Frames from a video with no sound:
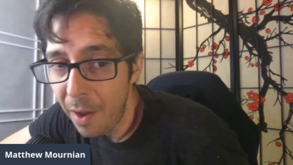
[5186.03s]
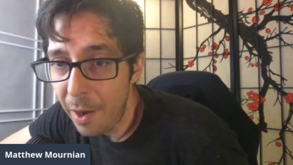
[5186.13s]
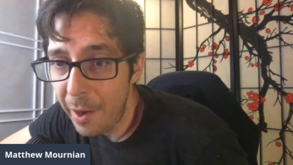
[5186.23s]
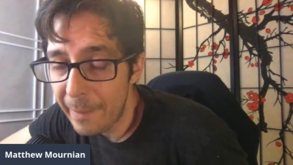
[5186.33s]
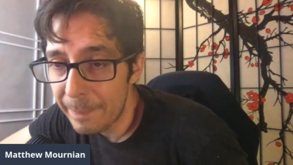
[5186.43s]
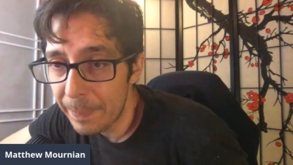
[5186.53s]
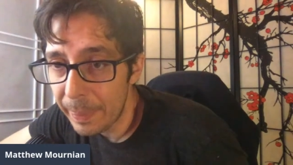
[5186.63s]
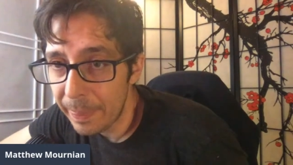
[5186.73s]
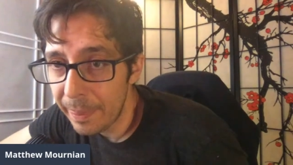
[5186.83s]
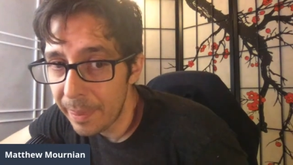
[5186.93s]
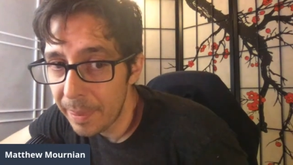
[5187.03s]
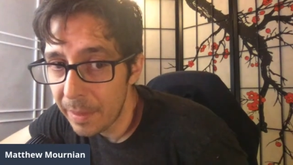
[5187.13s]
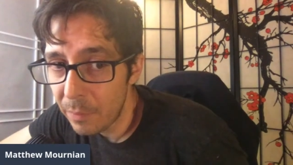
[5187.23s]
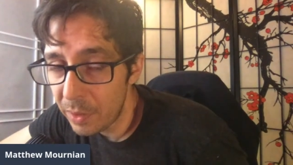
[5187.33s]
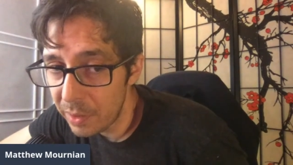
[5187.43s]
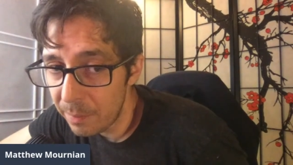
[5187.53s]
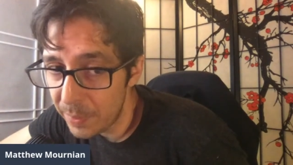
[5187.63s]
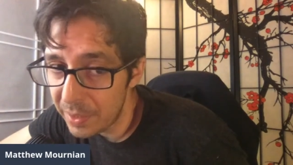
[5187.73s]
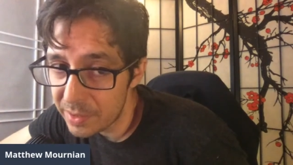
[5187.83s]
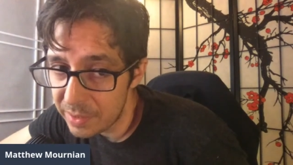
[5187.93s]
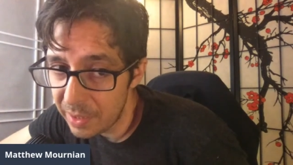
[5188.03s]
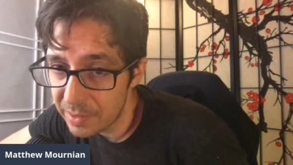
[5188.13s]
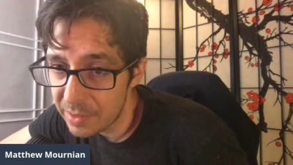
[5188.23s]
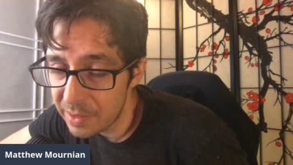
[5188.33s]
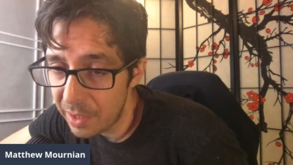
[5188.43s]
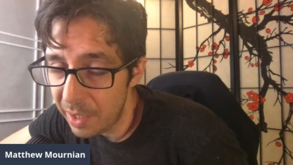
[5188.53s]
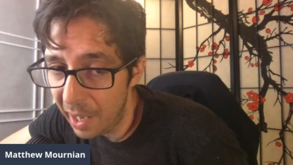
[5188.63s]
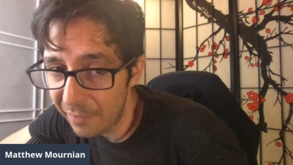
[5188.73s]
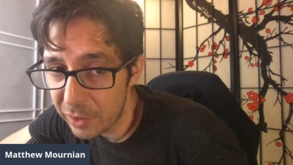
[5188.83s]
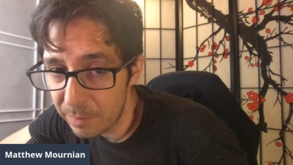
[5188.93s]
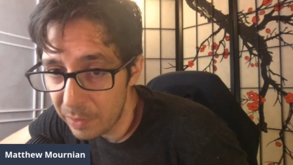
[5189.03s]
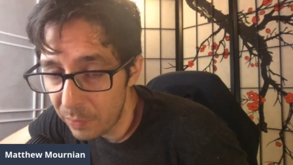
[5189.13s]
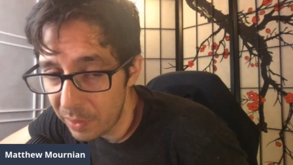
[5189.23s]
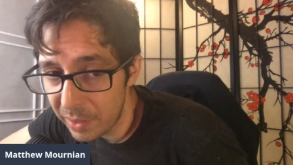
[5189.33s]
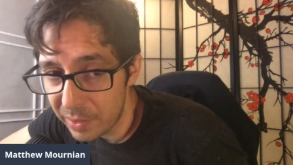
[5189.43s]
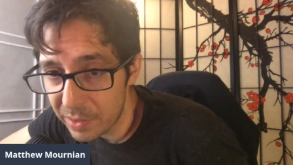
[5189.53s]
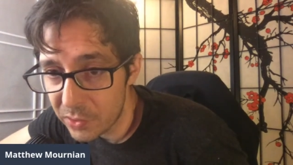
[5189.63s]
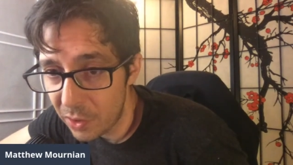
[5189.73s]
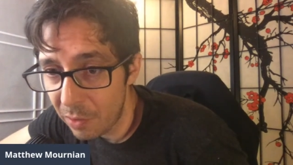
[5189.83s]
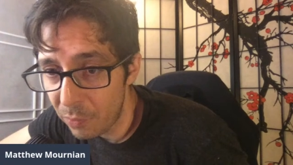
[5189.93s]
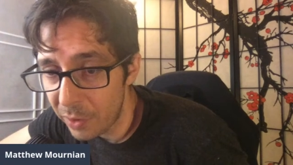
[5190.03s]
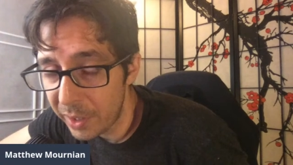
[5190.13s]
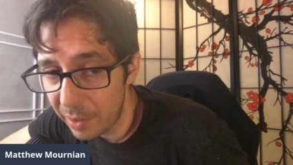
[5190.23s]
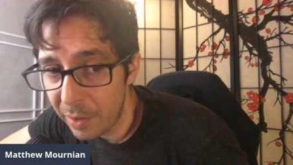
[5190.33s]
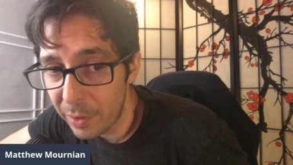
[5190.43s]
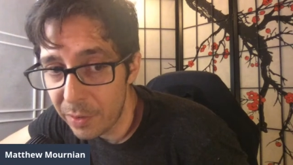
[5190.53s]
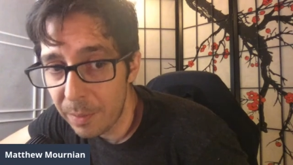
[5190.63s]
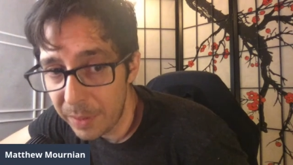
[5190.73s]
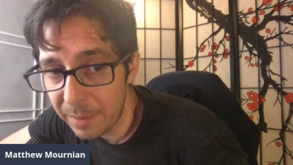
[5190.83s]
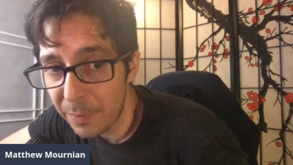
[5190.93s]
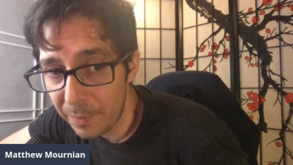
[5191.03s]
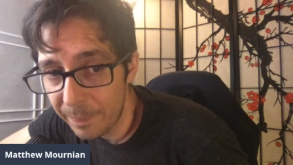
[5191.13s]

One of the biggest things is that you have to be willing to start working on other people.